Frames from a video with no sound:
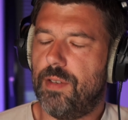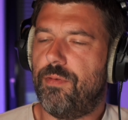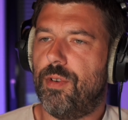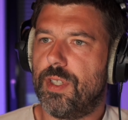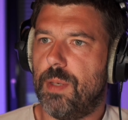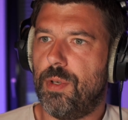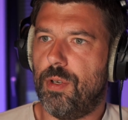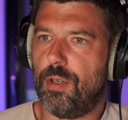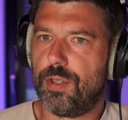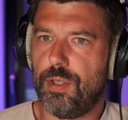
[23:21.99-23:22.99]
for example,
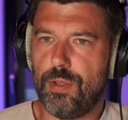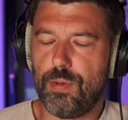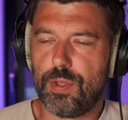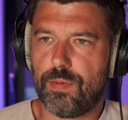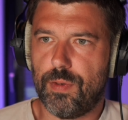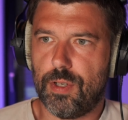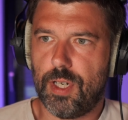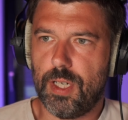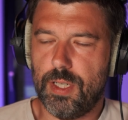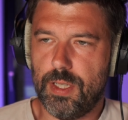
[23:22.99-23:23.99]
also used for